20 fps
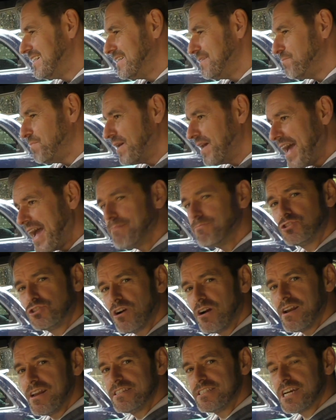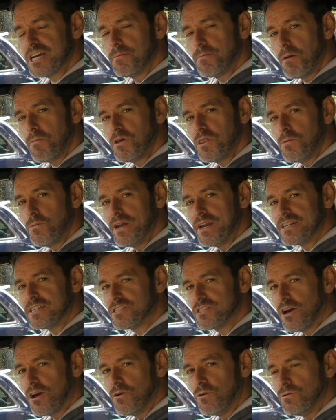But I am struggling to come up with a winner,
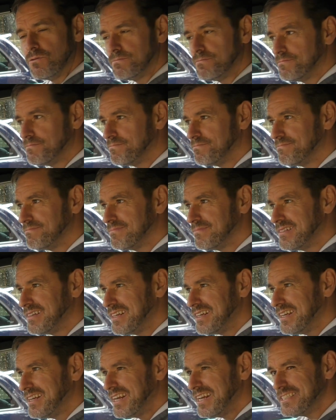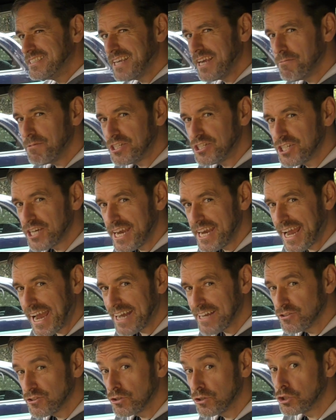so let's say we shake
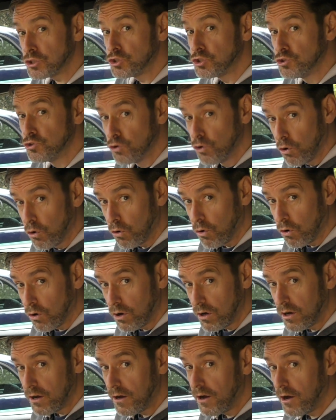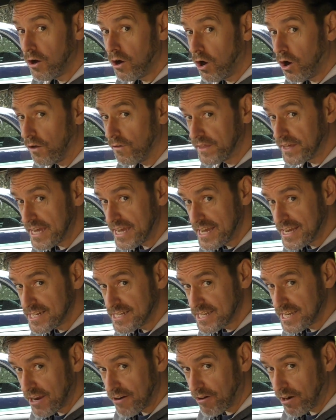hands on a draw on the
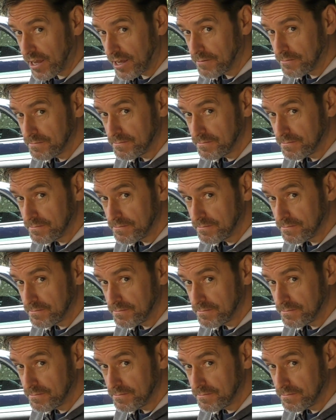interior.